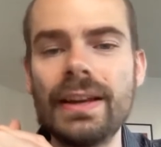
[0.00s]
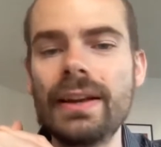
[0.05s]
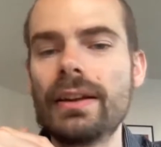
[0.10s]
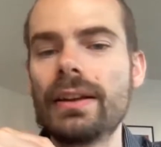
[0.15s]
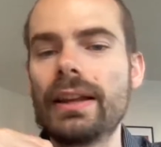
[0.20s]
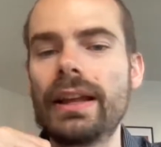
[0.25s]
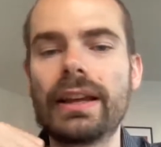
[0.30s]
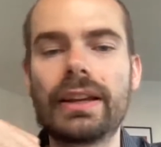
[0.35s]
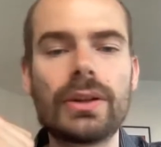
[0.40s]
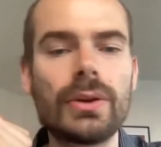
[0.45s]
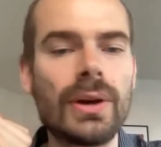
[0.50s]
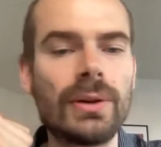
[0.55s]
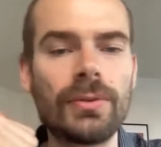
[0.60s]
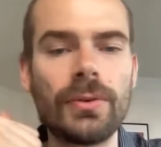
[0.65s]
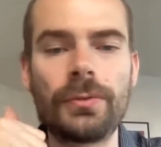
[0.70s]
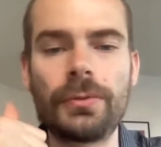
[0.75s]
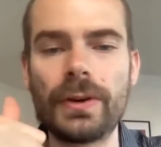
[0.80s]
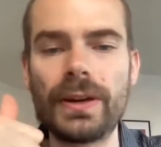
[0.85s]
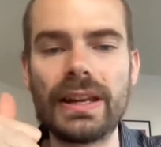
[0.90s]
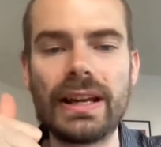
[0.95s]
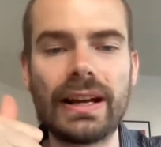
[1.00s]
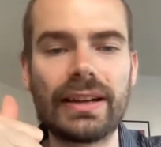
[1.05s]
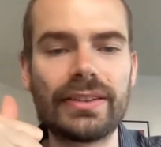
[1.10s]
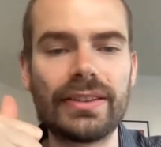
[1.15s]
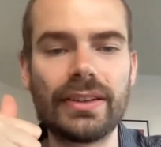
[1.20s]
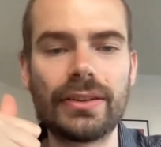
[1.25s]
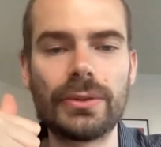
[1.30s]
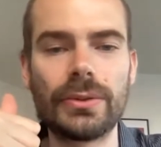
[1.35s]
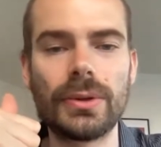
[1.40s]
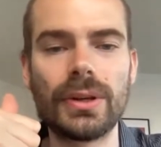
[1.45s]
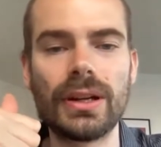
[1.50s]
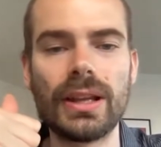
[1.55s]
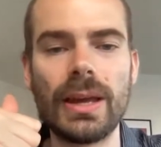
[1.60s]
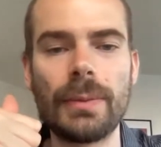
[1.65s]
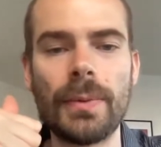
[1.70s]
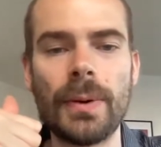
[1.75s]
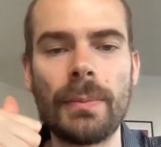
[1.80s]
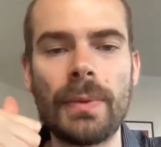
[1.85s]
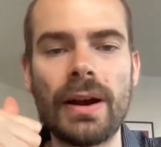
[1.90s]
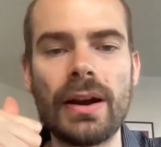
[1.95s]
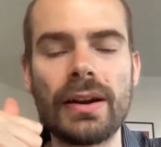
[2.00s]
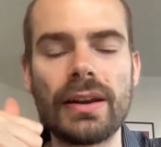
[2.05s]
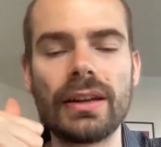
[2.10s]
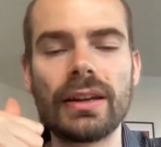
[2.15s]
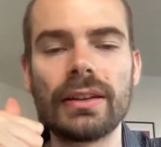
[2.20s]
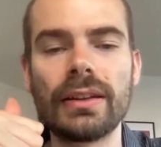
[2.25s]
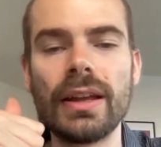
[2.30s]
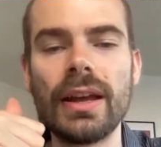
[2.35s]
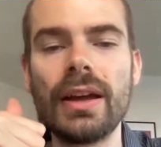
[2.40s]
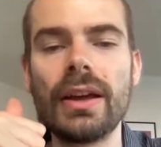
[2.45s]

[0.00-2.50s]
Like you have a free access to the labor market.